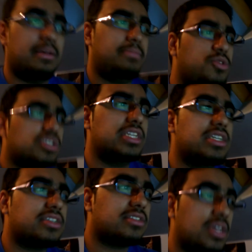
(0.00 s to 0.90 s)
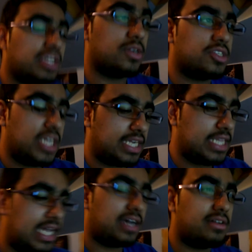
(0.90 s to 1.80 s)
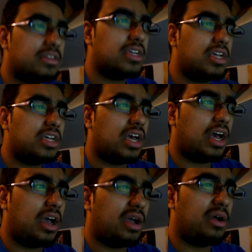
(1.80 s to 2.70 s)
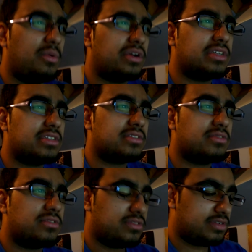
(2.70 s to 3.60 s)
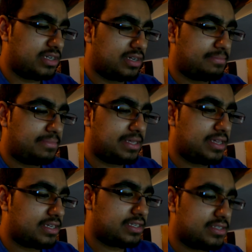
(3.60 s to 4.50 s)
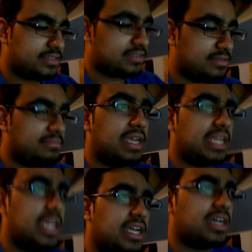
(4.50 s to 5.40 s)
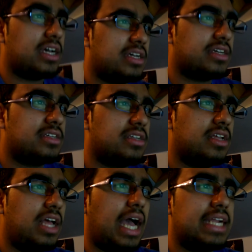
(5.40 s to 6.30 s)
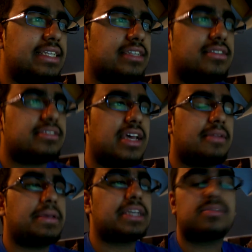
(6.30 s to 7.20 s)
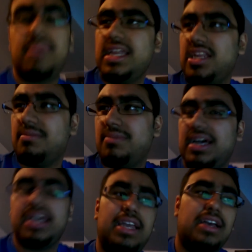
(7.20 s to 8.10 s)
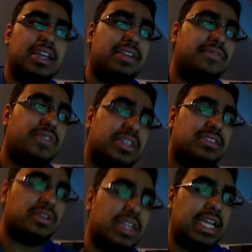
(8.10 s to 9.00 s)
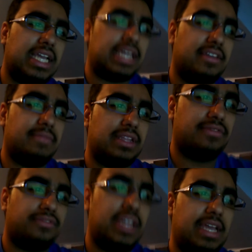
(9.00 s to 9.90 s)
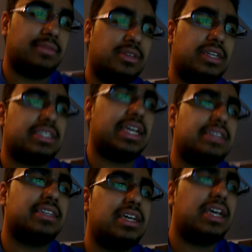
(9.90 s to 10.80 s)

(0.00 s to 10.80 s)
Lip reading: boost edition. So you can go check that out. What is it called? Pixmania. I need to send Pixmania my invoice so they can give me the free game. So it says,